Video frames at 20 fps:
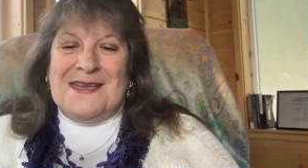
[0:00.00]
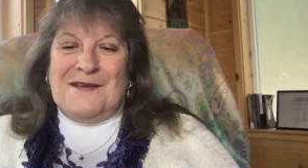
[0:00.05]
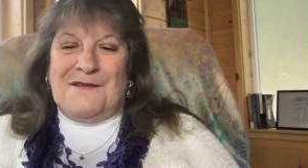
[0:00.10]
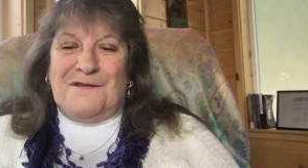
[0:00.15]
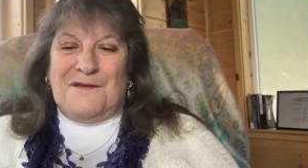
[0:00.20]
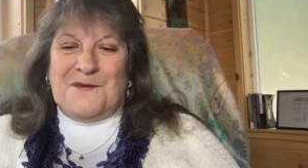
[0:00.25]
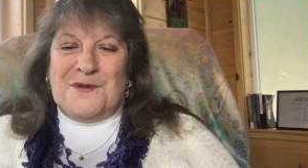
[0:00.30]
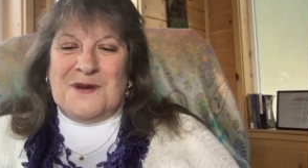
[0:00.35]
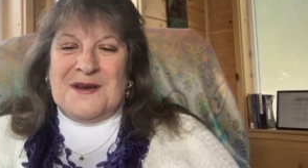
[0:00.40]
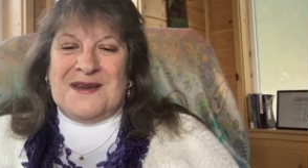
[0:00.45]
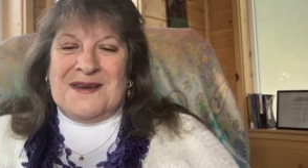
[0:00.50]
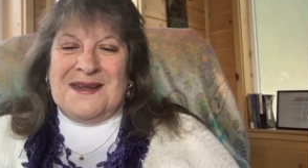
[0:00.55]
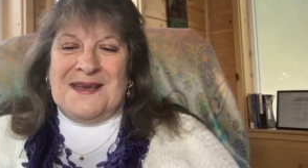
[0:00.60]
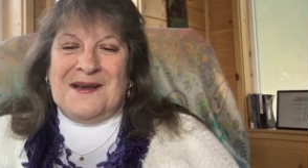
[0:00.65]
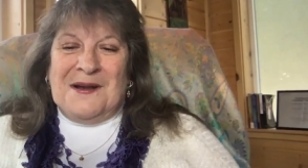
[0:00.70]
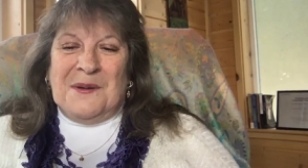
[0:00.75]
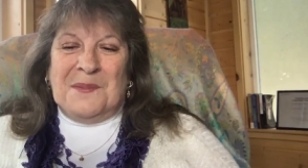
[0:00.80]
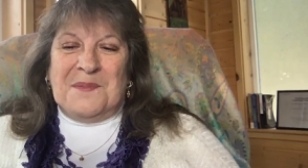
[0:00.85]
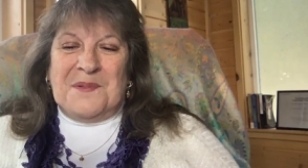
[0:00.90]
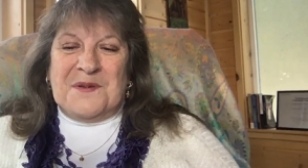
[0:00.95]
If you need
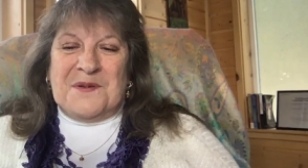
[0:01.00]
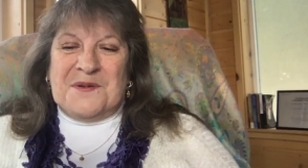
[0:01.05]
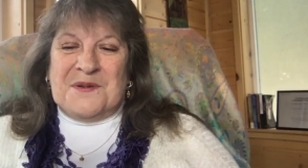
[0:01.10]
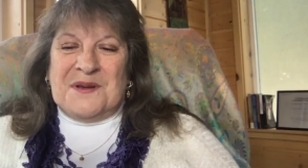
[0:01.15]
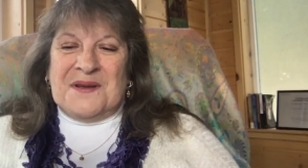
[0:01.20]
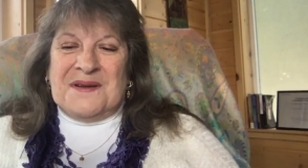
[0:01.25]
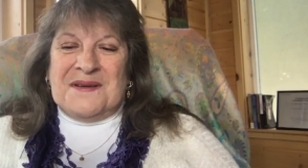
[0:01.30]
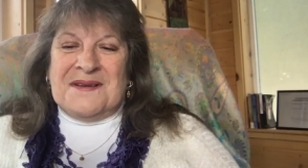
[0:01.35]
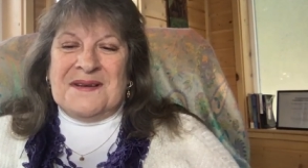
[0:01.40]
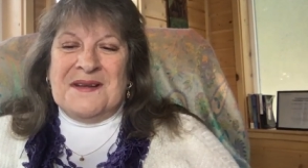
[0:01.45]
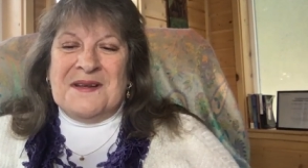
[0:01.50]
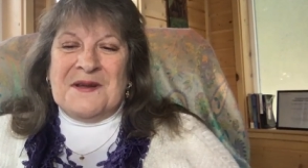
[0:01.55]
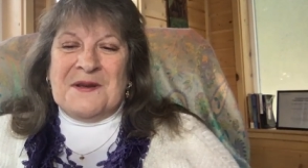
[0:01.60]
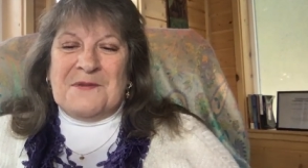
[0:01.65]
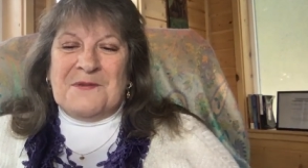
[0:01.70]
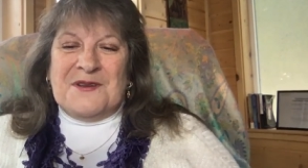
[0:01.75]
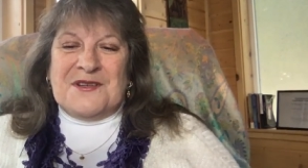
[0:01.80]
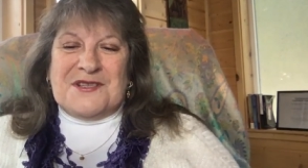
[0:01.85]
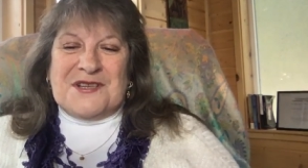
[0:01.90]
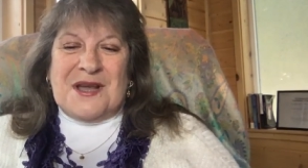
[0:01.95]
help, you can
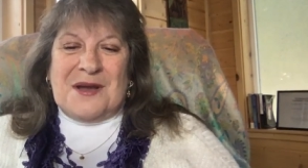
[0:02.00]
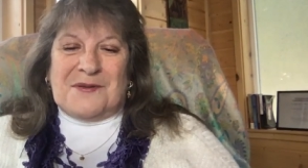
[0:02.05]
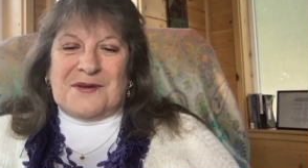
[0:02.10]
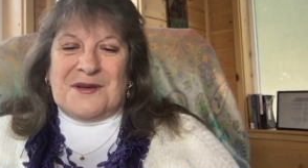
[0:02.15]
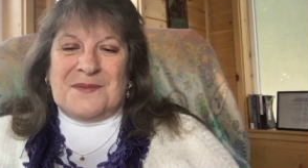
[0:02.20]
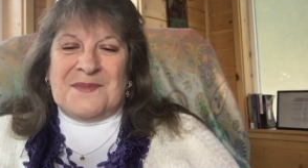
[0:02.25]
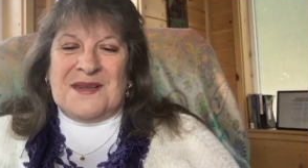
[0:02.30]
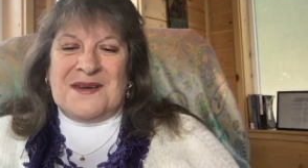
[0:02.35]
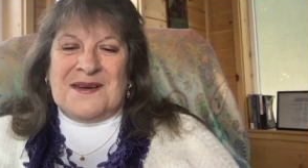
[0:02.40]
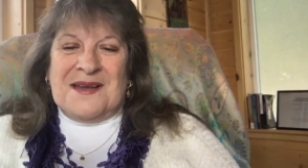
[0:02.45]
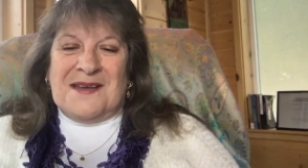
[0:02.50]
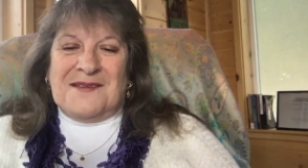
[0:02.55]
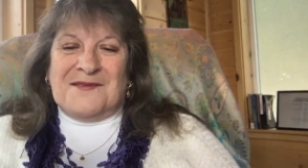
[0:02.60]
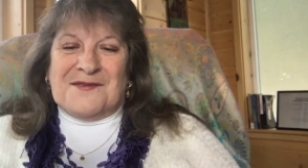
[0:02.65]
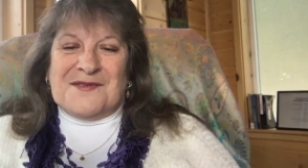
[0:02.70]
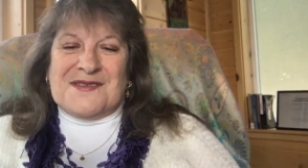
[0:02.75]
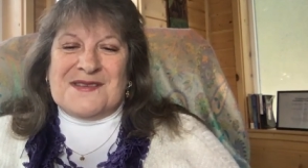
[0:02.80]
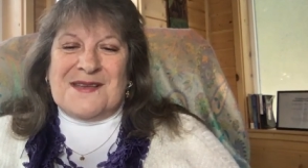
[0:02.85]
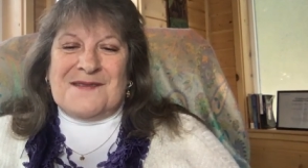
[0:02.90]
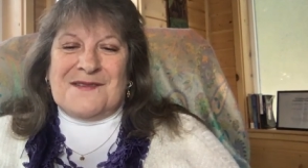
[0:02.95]
reach out to me
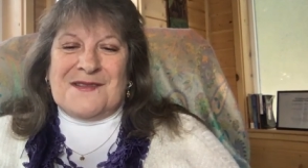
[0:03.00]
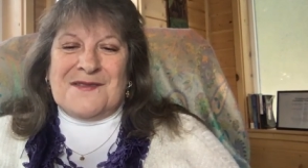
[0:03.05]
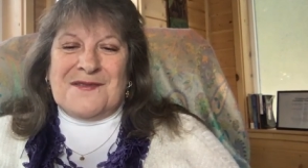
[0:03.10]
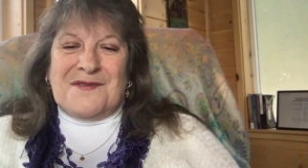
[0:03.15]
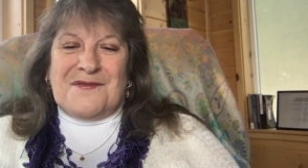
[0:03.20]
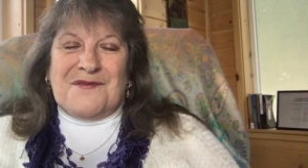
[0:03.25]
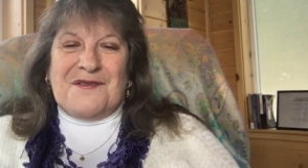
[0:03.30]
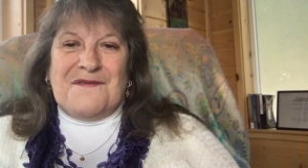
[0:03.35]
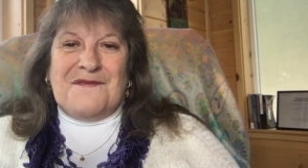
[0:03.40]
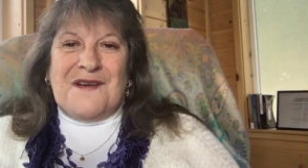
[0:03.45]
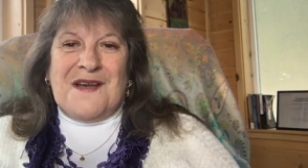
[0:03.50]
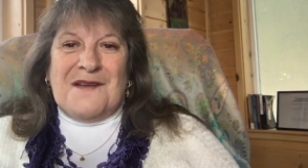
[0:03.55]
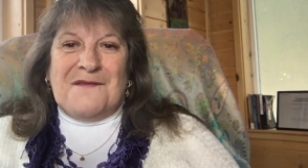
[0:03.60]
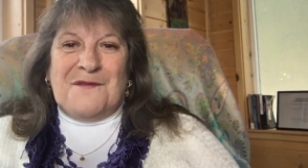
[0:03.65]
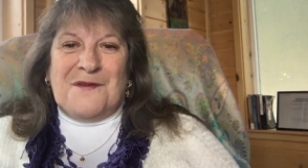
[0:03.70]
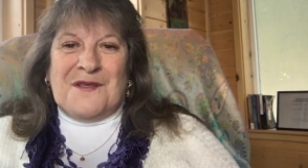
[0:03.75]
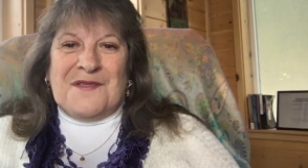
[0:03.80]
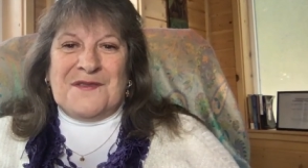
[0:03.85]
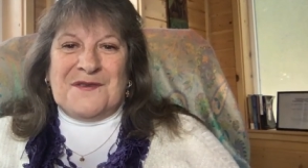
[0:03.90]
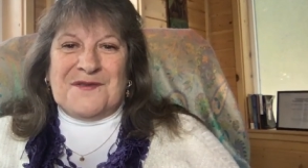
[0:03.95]
907
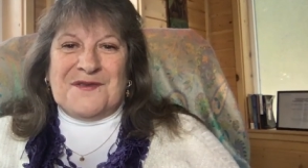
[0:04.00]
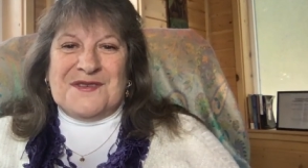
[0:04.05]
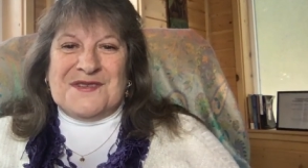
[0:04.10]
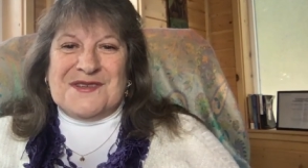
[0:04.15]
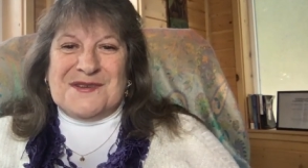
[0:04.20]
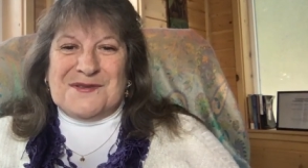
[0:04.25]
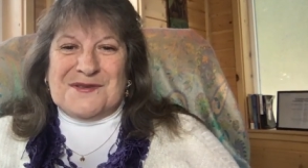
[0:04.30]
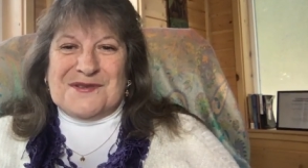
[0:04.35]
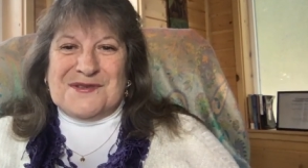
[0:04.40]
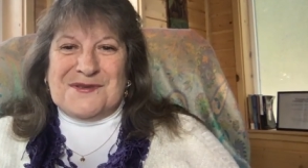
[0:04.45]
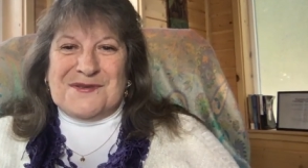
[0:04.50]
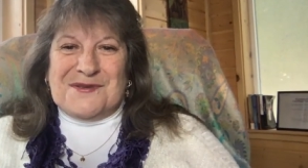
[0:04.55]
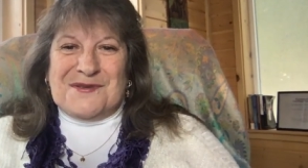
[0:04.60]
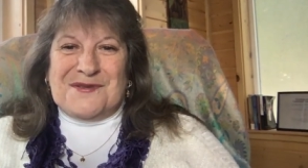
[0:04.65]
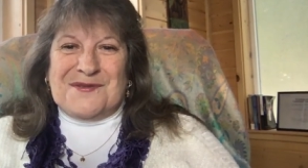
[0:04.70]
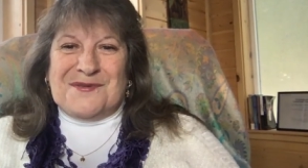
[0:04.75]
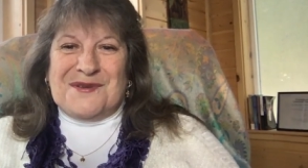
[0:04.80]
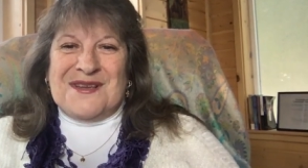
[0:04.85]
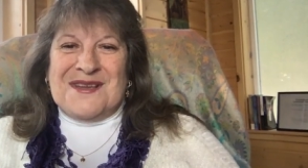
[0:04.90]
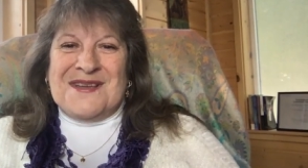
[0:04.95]
351
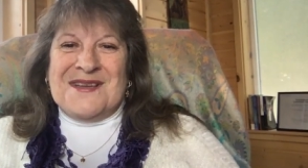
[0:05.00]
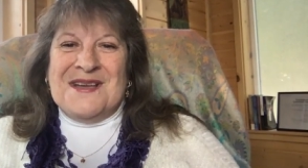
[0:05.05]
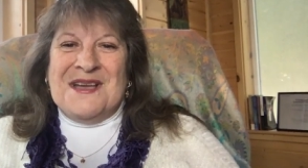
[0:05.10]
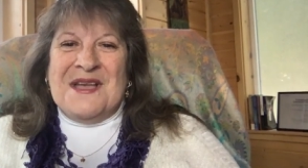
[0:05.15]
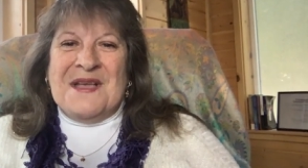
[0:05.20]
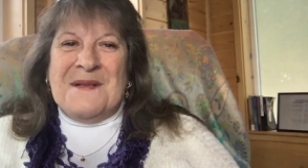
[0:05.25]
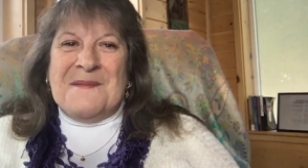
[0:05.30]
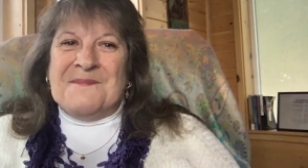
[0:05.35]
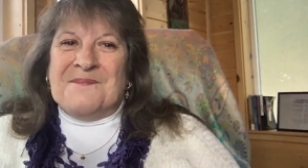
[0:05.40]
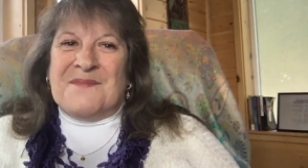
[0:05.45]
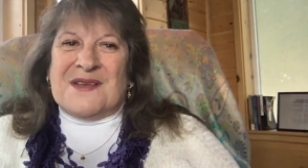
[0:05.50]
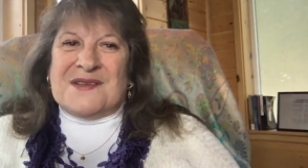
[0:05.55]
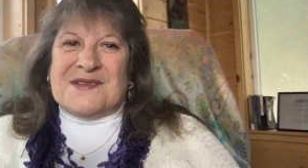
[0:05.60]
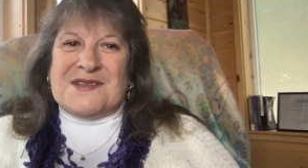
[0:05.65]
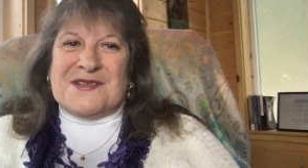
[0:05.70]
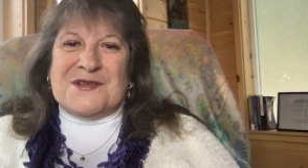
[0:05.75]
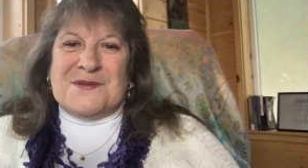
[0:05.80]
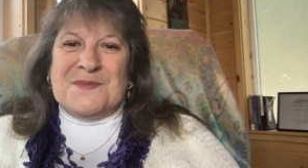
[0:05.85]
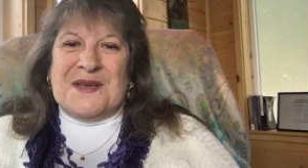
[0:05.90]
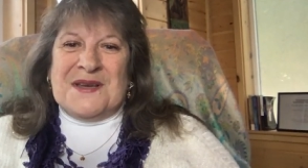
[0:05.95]
3003
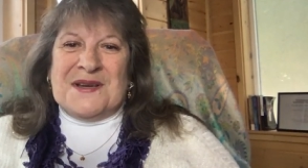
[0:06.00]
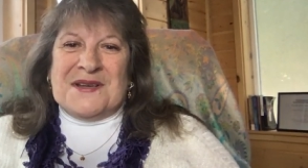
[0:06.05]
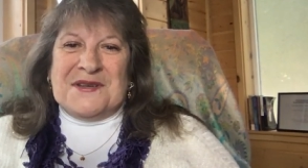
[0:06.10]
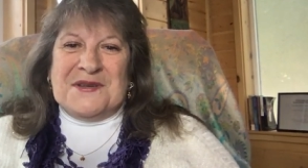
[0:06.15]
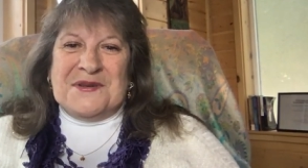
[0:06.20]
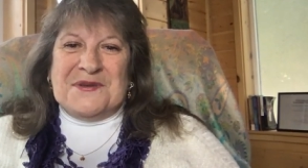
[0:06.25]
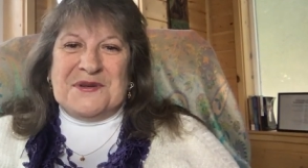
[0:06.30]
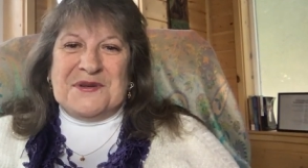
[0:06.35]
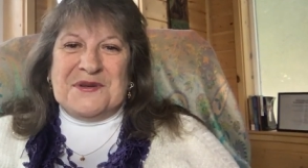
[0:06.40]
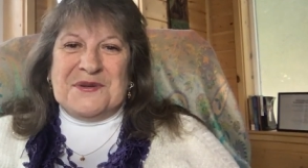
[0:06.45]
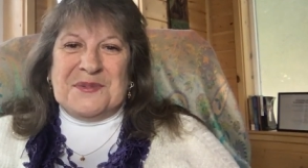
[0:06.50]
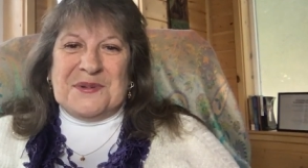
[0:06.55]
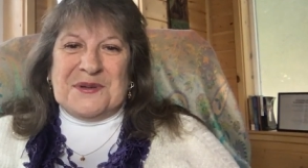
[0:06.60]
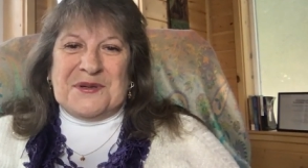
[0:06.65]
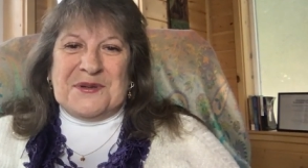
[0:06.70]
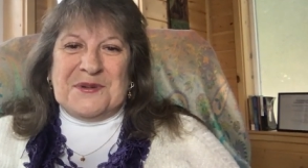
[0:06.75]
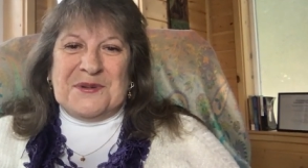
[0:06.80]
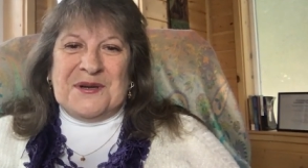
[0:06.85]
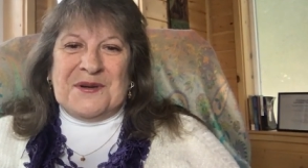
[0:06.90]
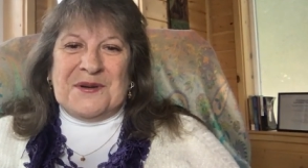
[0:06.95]
message me on YouTube or
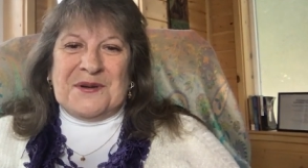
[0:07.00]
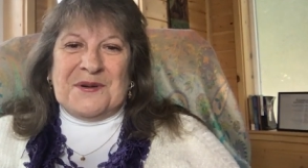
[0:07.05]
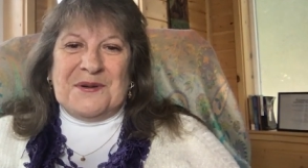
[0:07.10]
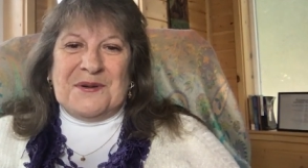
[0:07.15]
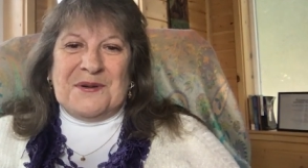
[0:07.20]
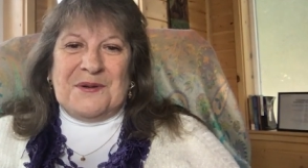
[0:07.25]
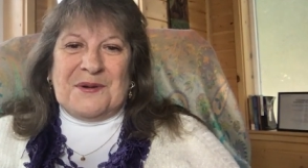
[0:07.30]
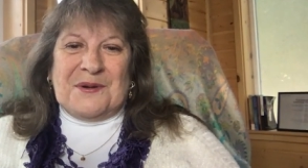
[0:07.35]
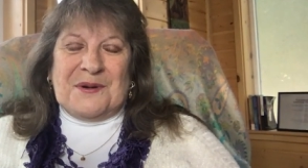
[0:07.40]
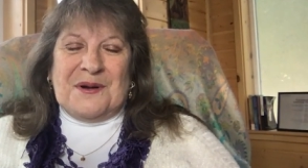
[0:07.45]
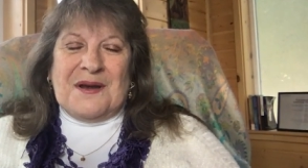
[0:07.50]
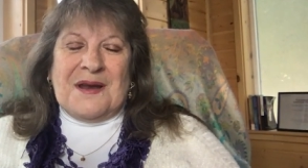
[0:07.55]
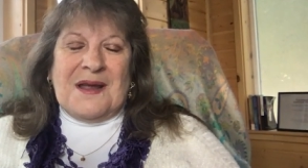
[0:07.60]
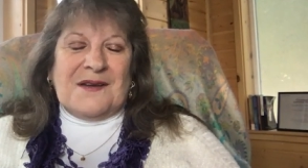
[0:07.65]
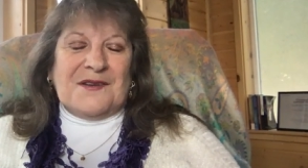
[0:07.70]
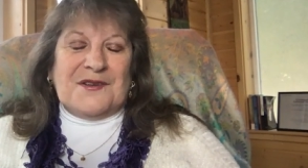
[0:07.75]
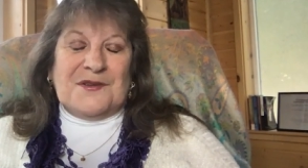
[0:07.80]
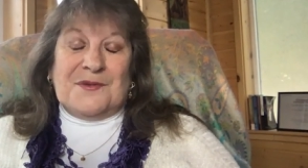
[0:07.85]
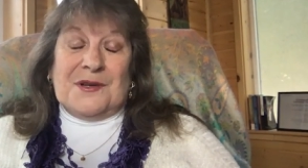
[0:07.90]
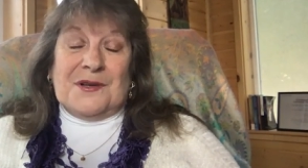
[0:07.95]
Twitter, or
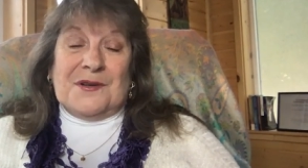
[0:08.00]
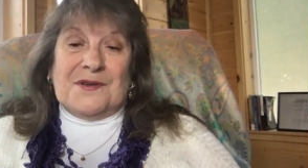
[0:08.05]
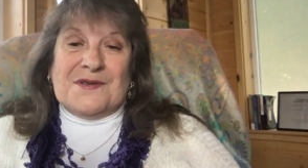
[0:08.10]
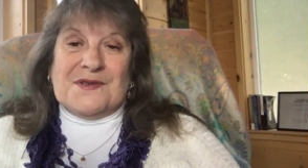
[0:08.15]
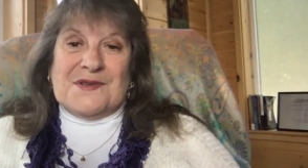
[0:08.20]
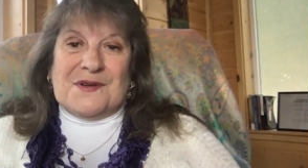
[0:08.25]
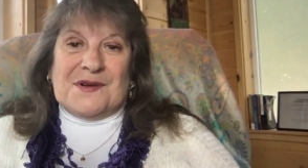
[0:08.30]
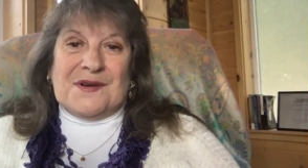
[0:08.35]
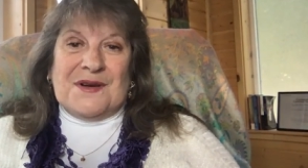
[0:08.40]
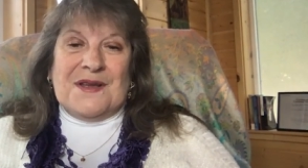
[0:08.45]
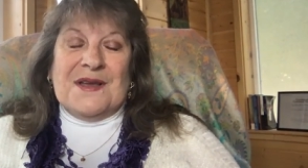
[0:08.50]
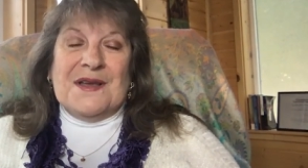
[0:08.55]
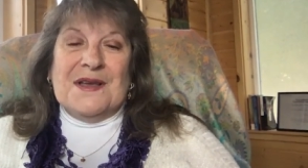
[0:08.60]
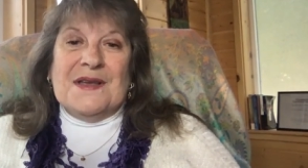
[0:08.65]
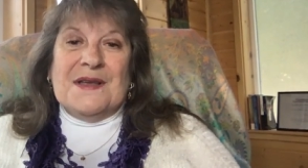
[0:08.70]
not Twitter, sorry.